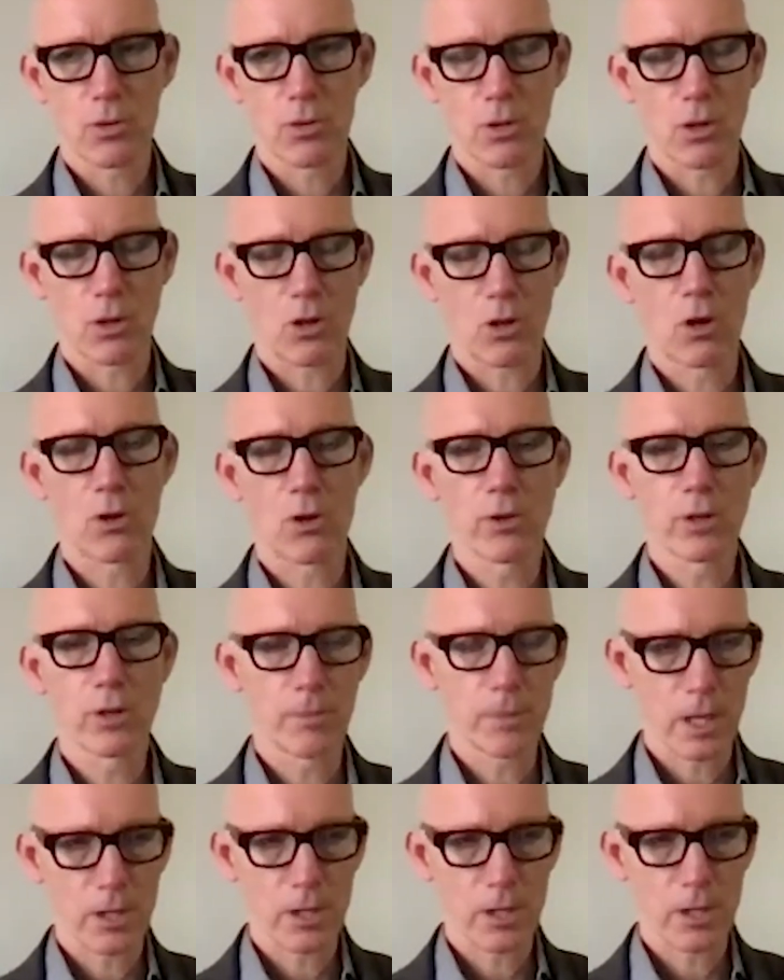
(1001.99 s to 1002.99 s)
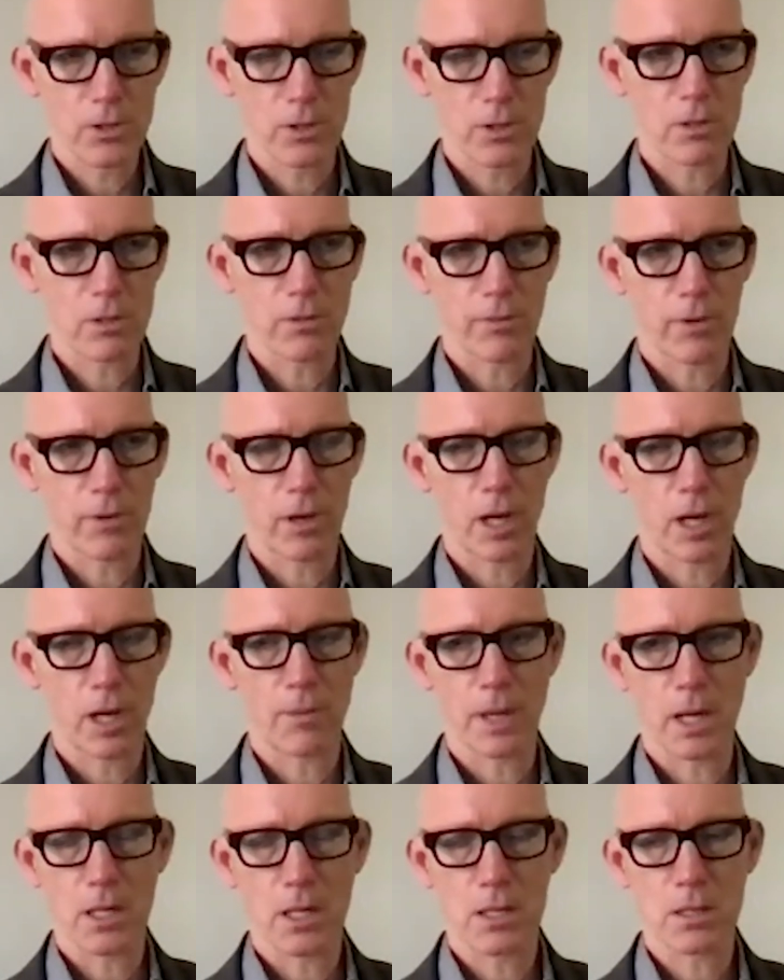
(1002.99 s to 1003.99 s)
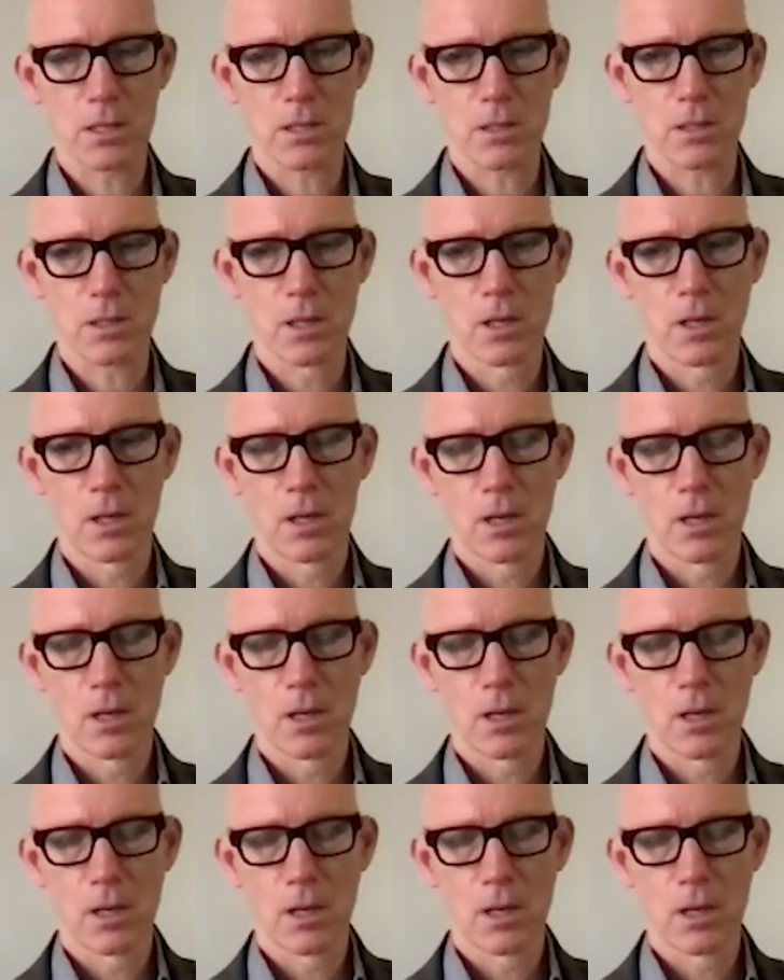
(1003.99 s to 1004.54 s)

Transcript: you know, condemnations of Hamas as